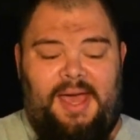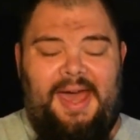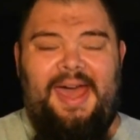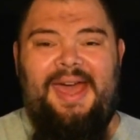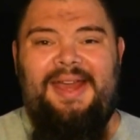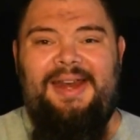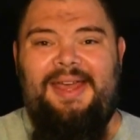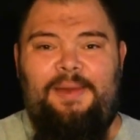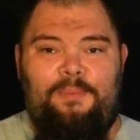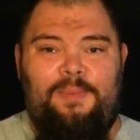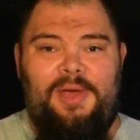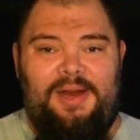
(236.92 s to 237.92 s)
80
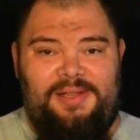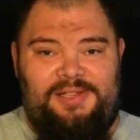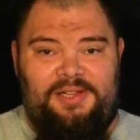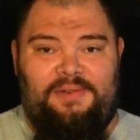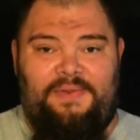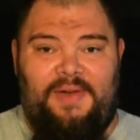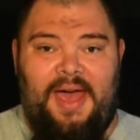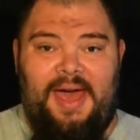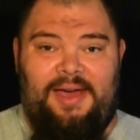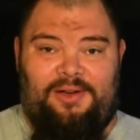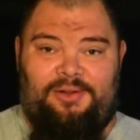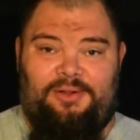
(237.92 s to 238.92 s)
minutes of
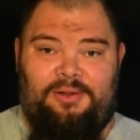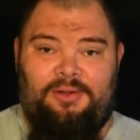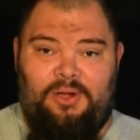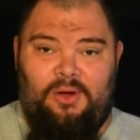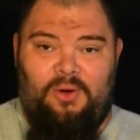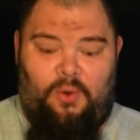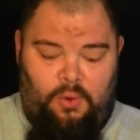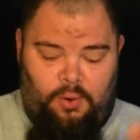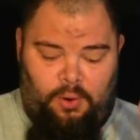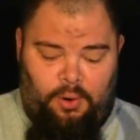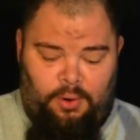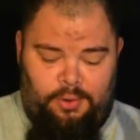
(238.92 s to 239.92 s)
angle
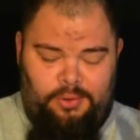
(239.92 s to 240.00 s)
or